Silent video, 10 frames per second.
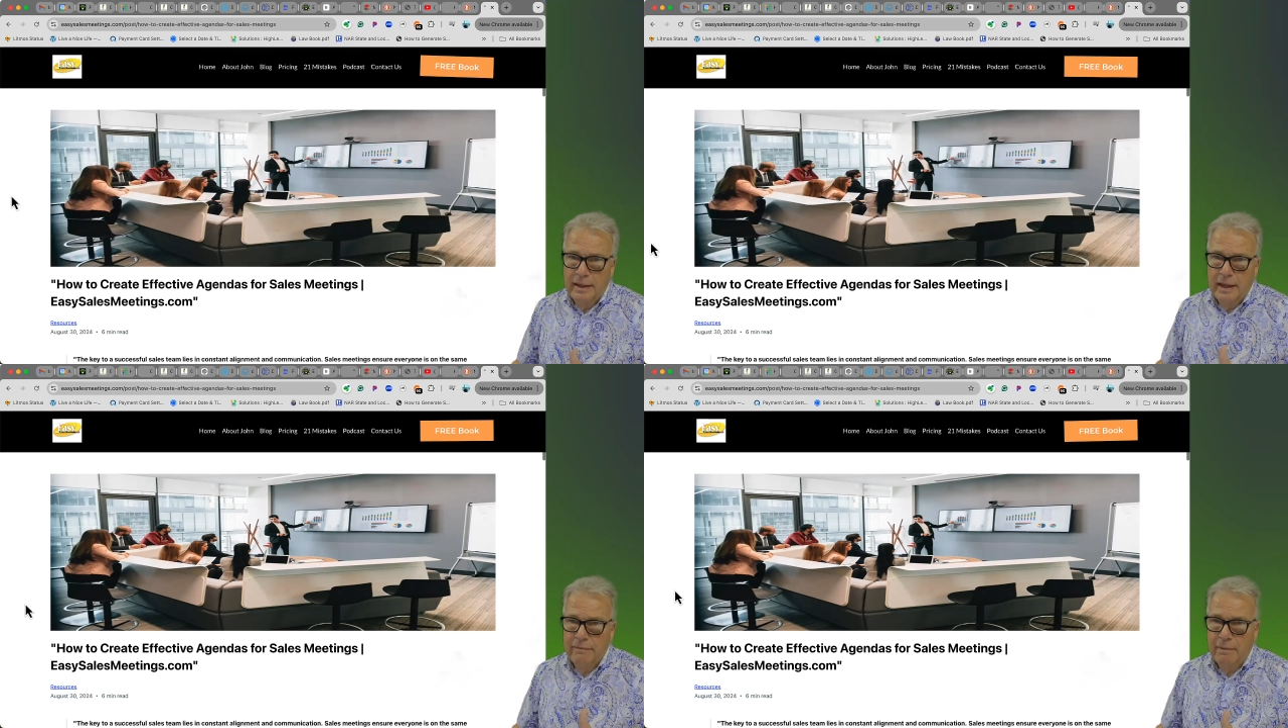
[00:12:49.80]
to
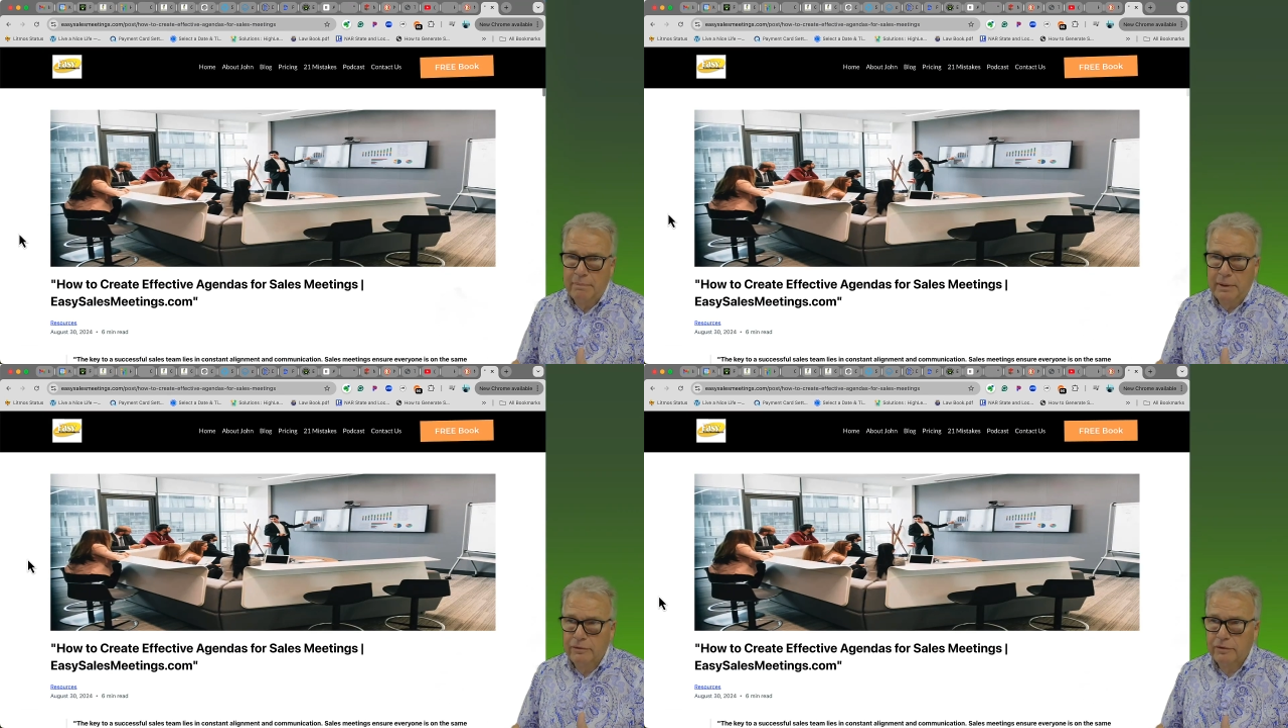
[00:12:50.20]
have a
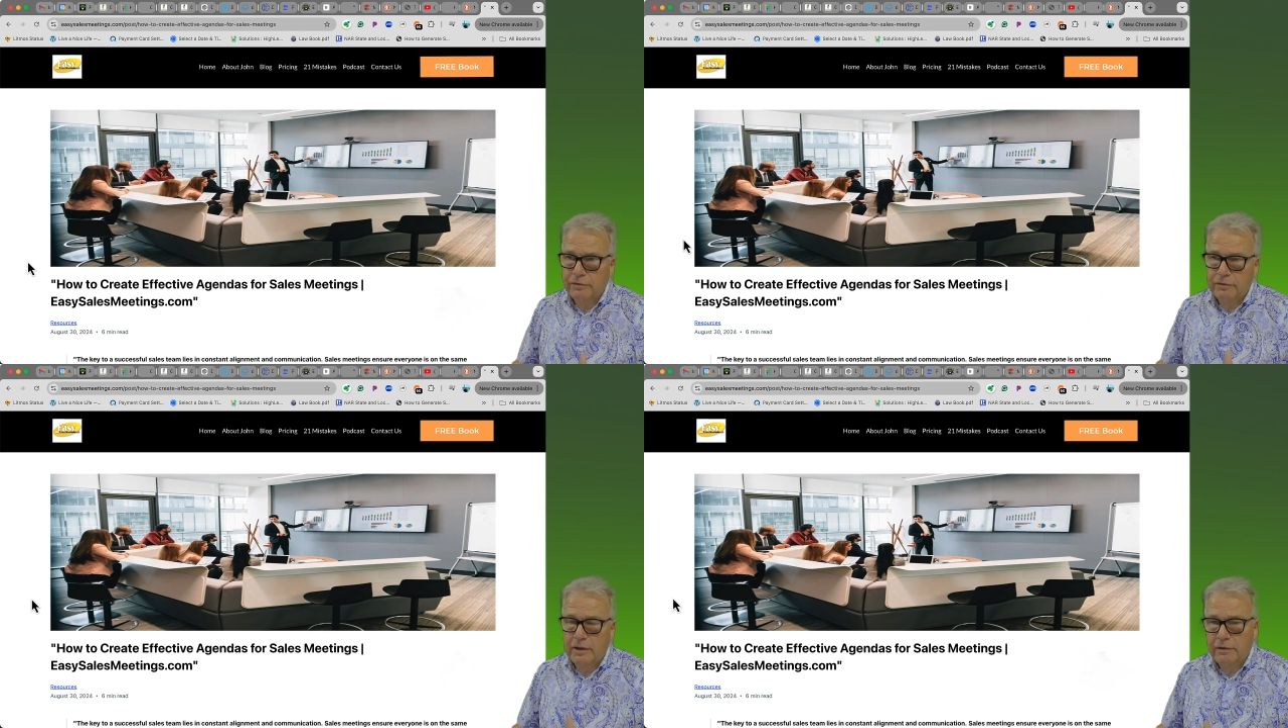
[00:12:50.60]
bunch of
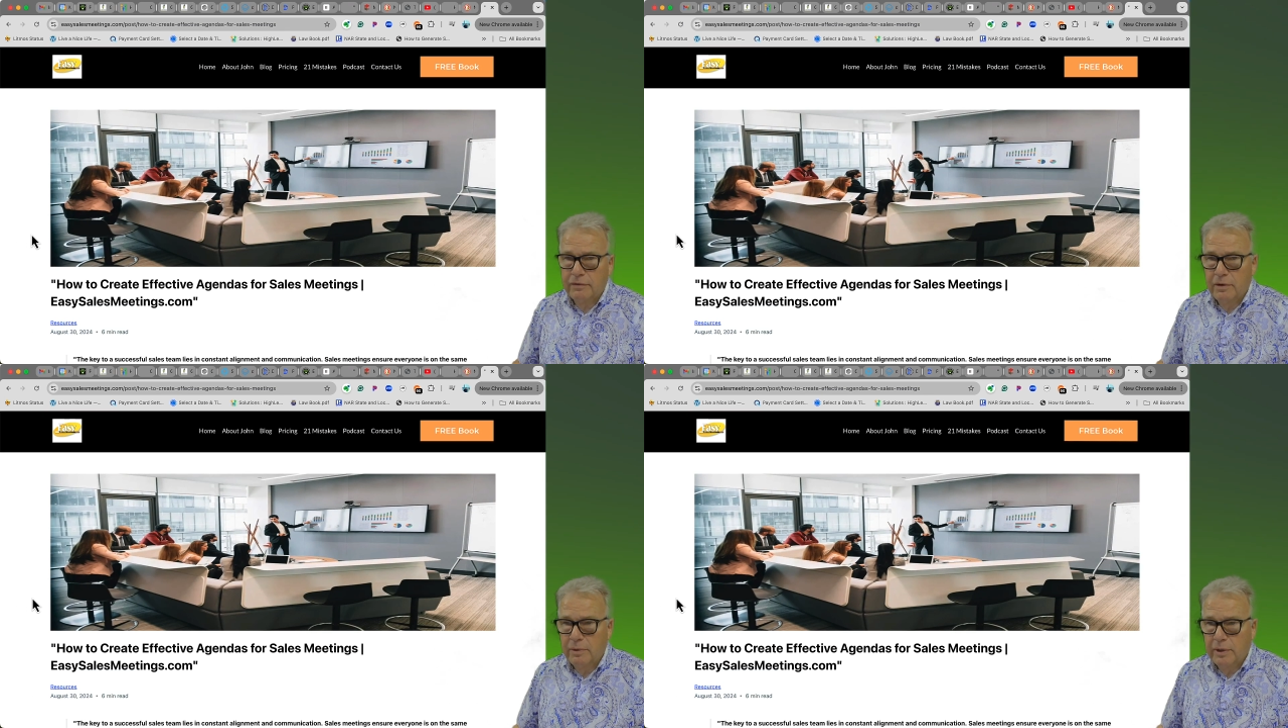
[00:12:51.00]
stuff
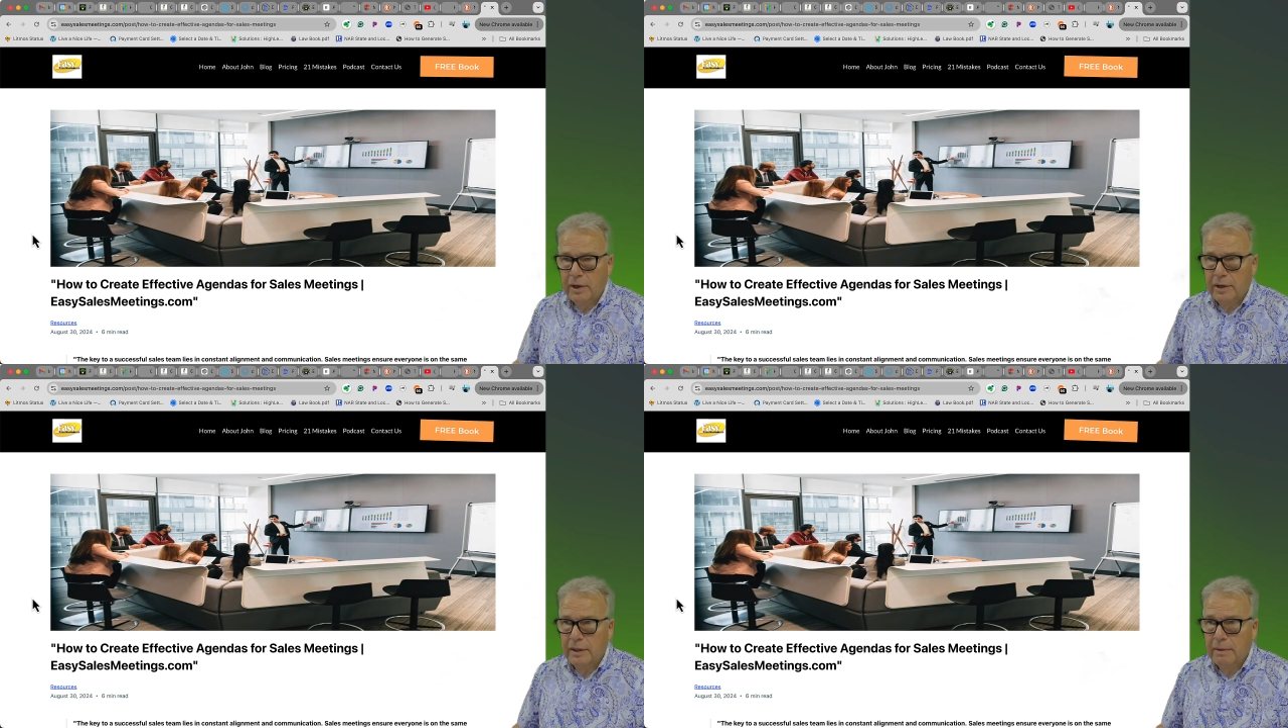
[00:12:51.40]
going
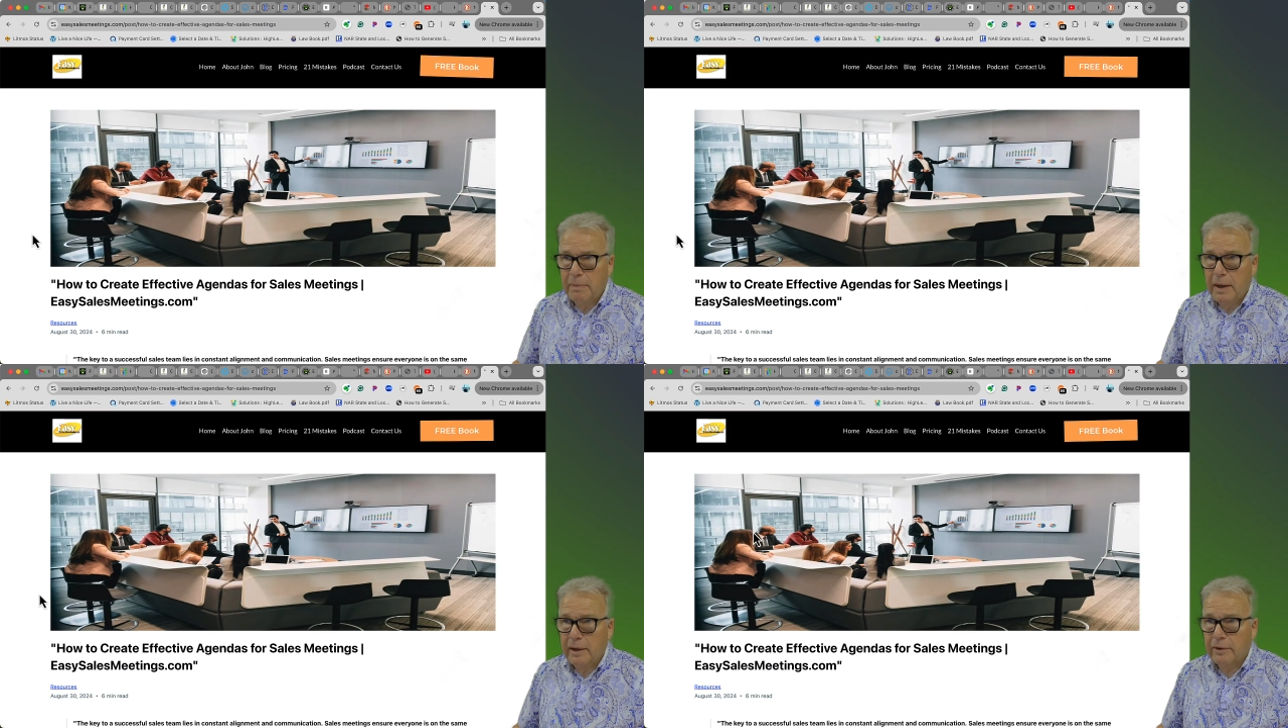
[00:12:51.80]
on in the
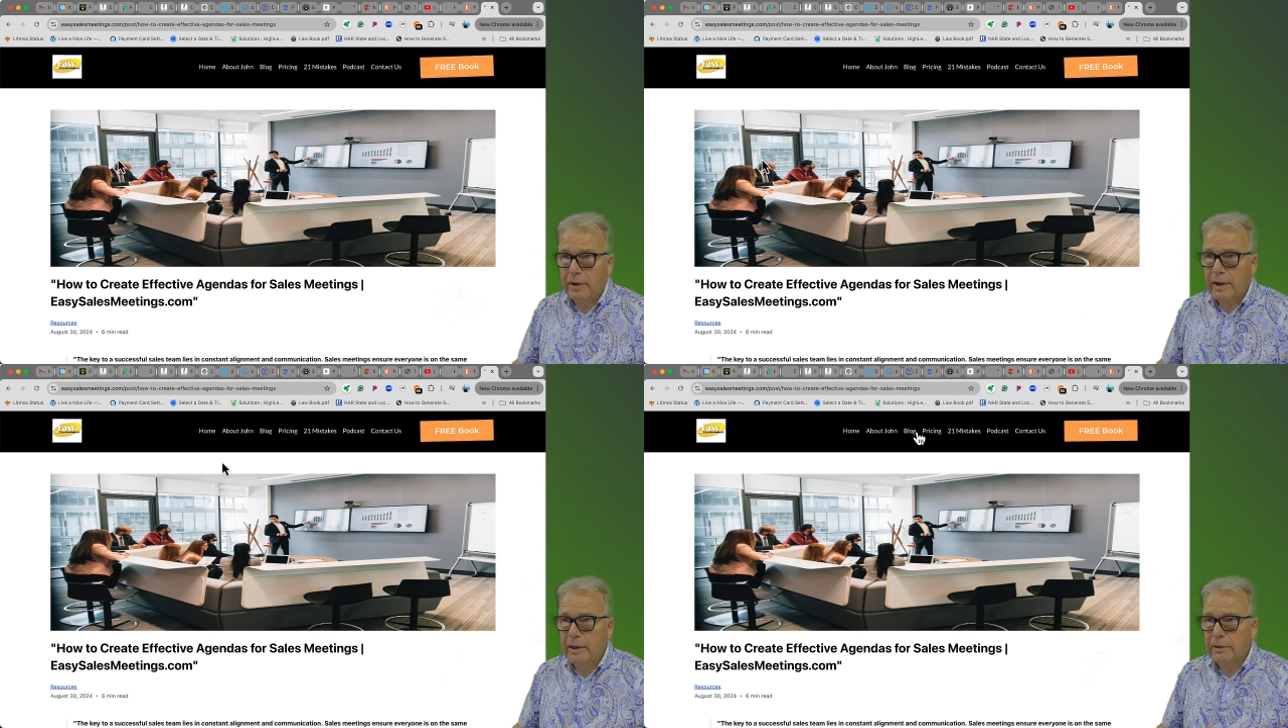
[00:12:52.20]

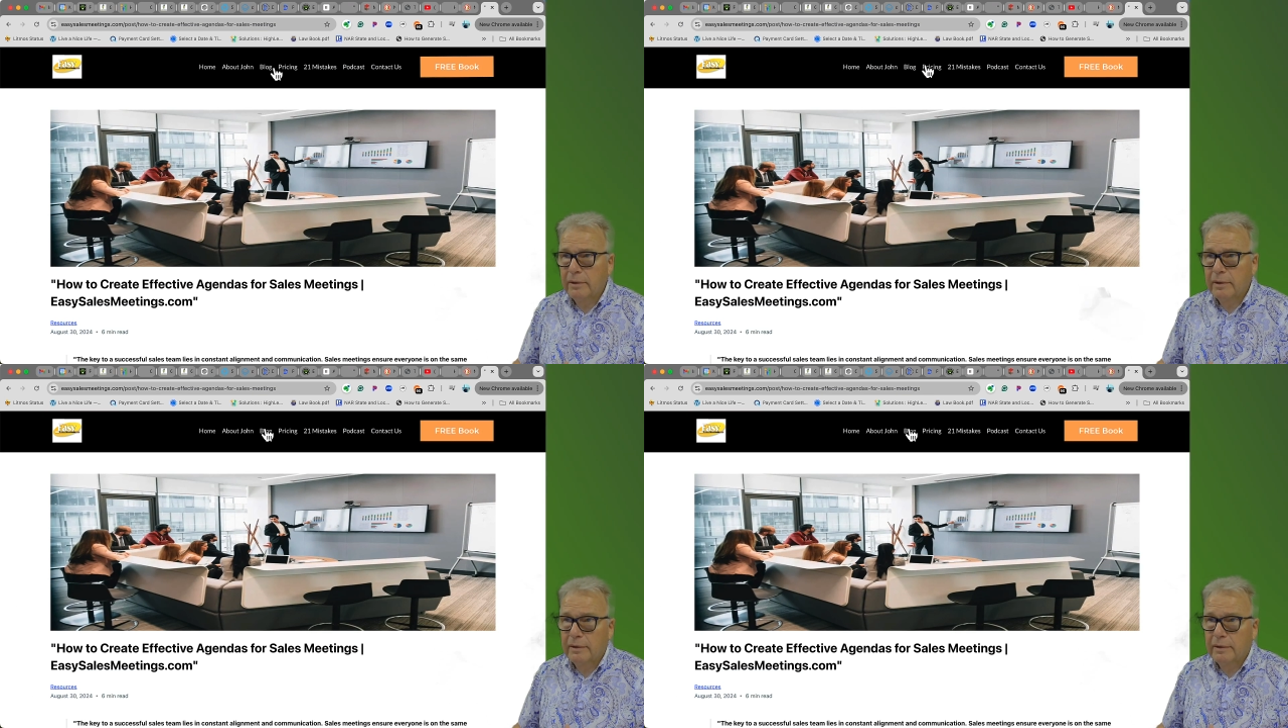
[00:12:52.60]
background.